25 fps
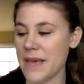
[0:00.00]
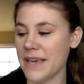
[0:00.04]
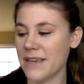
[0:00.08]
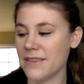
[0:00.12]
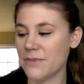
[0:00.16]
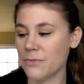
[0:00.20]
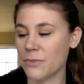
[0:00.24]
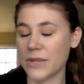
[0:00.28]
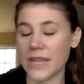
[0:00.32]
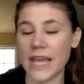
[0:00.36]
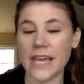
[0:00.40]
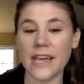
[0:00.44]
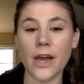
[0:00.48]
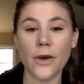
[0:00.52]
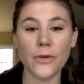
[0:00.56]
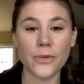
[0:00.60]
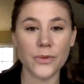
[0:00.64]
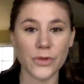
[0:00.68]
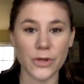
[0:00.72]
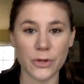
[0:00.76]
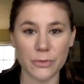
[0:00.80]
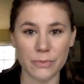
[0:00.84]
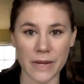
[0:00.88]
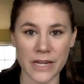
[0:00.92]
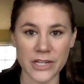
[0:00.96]
they go through
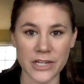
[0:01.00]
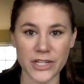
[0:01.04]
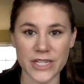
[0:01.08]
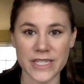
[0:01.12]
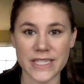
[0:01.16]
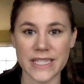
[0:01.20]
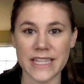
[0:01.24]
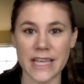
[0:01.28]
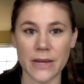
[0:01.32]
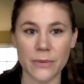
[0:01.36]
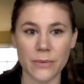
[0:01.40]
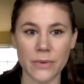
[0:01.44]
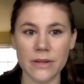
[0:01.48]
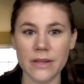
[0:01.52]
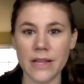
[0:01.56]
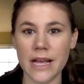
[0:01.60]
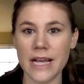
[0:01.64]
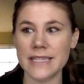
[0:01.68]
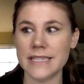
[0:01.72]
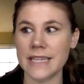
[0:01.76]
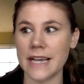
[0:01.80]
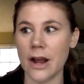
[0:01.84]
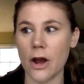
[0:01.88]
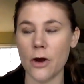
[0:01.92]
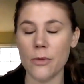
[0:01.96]
their budgets and they
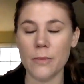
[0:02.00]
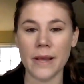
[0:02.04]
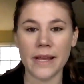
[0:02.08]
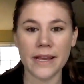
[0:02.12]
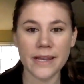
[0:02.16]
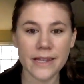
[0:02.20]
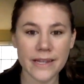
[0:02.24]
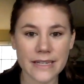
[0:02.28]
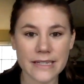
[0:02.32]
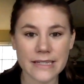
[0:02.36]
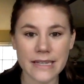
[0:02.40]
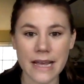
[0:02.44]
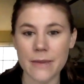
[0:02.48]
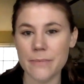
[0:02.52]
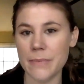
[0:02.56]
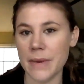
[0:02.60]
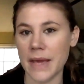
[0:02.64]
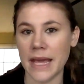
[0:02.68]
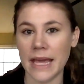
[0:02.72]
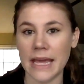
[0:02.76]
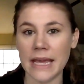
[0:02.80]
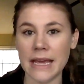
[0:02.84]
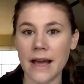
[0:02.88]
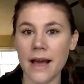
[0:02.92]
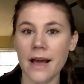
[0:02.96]
realize like, oh my goodness, I'm
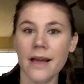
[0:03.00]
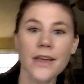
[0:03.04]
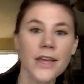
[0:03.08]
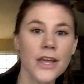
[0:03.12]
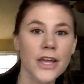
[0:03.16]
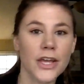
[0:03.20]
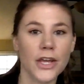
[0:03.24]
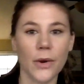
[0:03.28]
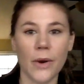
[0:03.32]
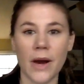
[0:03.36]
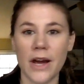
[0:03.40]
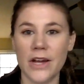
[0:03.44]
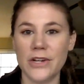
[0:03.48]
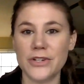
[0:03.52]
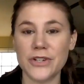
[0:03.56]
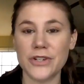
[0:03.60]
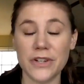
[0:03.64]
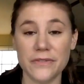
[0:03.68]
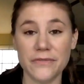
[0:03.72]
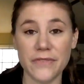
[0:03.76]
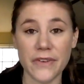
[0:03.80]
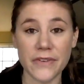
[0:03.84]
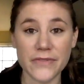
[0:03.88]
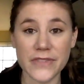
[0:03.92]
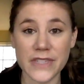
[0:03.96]
paying
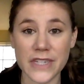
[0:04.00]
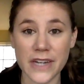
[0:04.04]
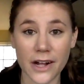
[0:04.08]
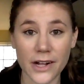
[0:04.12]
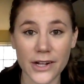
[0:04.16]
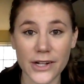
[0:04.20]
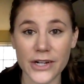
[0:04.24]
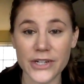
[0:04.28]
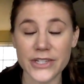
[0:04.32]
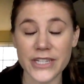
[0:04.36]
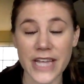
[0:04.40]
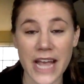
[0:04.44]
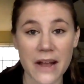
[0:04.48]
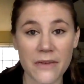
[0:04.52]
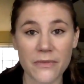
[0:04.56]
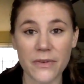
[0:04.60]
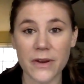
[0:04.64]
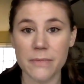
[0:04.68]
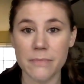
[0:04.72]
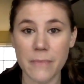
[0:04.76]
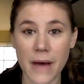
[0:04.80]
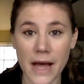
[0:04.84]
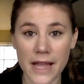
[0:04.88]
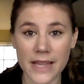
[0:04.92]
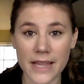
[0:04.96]
$150 every
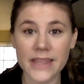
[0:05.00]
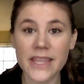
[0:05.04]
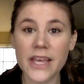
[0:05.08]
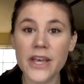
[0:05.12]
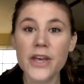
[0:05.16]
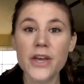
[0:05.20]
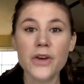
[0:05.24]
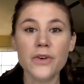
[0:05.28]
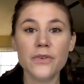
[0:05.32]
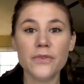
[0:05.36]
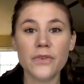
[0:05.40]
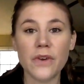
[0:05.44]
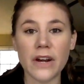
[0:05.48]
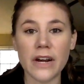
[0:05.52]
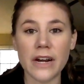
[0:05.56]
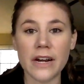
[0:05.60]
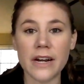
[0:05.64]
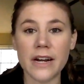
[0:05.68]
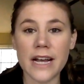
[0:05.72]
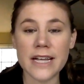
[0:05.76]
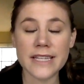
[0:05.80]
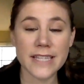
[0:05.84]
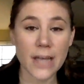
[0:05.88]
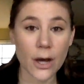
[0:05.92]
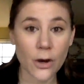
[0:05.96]
month for
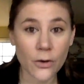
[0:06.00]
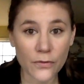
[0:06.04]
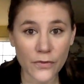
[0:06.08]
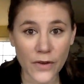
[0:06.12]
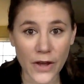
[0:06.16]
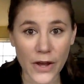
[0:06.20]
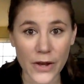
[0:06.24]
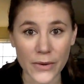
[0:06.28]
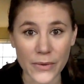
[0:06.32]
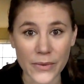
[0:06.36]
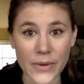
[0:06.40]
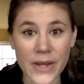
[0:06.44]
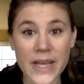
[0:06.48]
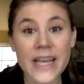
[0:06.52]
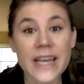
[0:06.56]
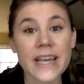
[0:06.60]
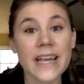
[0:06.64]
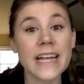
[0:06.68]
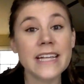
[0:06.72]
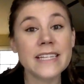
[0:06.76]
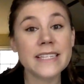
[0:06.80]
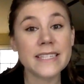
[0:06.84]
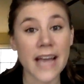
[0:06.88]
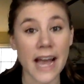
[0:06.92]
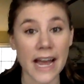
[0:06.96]
a cell phone.
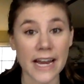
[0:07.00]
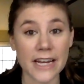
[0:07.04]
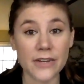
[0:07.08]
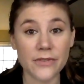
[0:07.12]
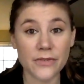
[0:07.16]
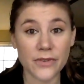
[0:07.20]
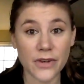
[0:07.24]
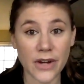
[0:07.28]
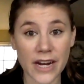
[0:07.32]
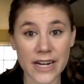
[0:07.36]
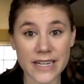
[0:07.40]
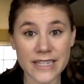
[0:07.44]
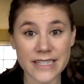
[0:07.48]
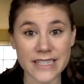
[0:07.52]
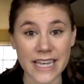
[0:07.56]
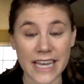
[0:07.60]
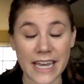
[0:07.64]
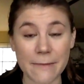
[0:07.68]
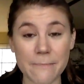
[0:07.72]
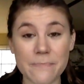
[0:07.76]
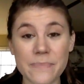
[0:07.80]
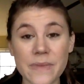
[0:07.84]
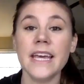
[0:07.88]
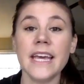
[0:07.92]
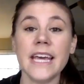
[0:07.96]
It's kind of
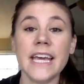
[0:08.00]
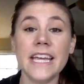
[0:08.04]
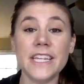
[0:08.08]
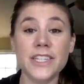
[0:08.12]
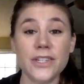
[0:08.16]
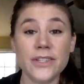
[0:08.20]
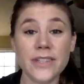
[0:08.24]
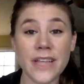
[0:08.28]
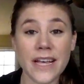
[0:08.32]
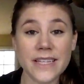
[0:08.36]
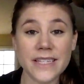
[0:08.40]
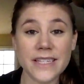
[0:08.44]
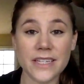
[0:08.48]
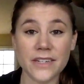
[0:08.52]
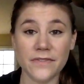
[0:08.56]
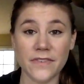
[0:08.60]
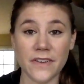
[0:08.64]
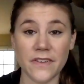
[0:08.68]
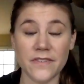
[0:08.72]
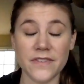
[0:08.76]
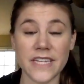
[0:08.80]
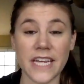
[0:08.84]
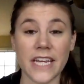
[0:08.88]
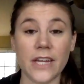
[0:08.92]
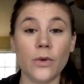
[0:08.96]
crazy. In
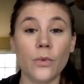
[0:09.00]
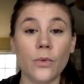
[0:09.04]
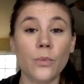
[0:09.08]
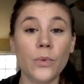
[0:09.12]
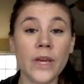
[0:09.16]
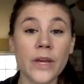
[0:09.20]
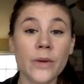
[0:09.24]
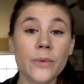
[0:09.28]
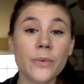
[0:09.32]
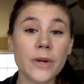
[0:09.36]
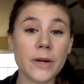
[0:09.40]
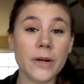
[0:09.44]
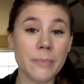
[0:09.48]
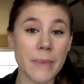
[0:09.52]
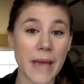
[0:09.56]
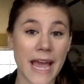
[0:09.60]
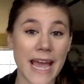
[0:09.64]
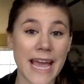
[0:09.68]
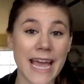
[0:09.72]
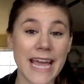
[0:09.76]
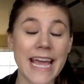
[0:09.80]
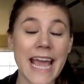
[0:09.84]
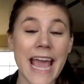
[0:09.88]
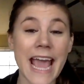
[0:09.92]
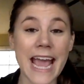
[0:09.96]
2015, we were
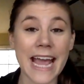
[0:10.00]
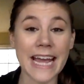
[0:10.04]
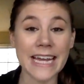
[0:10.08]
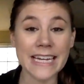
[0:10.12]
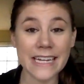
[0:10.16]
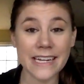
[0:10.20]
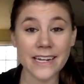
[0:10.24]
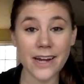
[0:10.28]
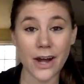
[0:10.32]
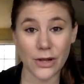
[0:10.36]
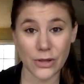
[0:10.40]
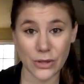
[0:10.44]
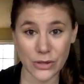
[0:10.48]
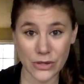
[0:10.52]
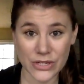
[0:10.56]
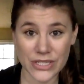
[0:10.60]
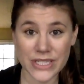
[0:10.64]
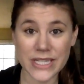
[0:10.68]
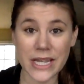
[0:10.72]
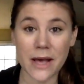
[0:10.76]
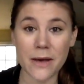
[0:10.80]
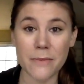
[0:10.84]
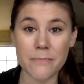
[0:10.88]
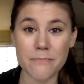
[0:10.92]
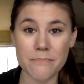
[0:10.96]
paying $80
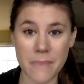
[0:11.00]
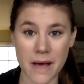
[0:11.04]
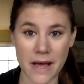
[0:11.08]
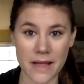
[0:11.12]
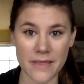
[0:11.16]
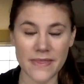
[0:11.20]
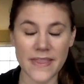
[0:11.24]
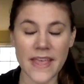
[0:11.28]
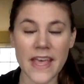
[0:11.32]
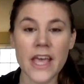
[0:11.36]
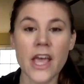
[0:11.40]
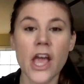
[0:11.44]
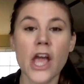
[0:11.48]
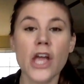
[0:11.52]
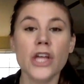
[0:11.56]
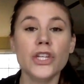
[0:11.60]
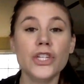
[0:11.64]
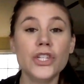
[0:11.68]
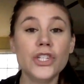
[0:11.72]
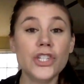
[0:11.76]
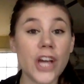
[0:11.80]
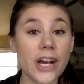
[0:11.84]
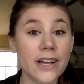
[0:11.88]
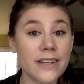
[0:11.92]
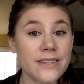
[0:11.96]
a month
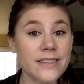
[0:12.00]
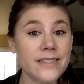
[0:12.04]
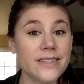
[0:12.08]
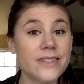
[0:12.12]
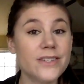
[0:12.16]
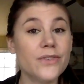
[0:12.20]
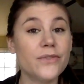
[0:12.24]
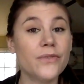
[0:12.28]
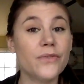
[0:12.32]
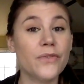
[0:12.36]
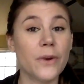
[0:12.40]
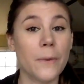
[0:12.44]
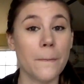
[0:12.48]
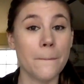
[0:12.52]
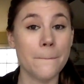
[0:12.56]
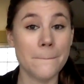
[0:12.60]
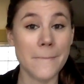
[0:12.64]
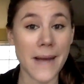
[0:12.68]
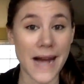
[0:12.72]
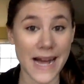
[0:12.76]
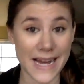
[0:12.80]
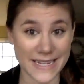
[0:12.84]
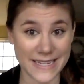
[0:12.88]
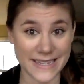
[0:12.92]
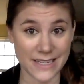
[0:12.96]
just for
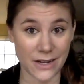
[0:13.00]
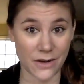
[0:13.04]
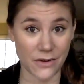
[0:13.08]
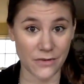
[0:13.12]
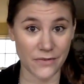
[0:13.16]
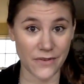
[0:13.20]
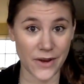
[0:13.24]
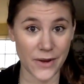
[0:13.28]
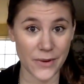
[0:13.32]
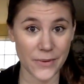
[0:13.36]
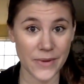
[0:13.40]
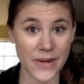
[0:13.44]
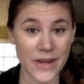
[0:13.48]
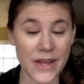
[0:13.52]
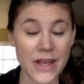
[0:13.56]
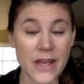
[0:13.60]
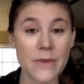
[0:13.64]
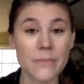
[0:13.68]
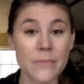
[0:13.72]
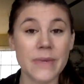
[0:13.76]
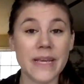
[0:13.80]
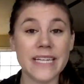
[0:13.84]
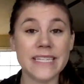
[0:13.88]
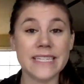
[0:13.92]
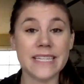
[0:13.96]
my cell phone
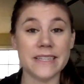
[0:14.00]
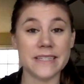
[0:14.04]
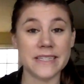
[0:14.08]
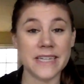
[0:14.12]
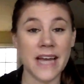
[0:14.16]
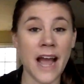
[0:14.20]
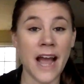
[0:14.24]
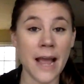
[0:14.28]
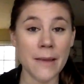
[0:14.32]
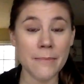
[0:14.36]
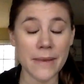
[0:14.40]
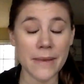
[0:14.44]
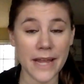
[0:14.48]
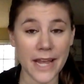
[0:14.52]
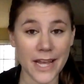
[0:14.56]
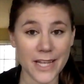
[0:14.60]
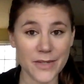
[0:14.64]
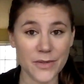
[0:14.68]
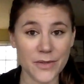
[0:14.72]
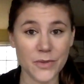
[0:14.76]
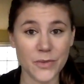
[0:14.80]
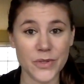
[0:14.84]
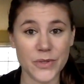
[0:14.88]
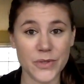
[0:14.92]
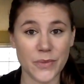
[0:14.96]
because at the time my
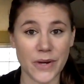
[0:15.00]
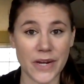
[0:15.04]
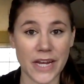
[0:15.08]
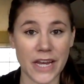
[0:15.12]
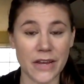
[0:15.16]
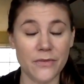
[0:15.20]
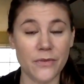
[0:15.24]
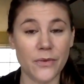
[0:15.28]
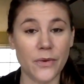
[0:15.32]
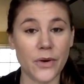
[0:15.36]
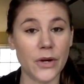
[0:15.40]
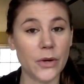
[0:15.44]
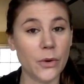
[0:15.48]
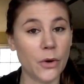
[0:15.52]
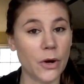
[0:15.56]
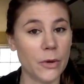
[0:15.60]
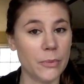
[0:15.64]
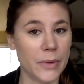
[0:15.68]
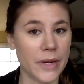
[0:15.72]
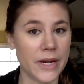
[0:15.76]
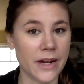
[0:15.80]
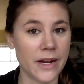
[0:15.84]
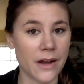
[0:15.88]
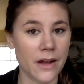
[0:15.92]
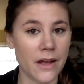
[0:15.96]
husband was working for a corporate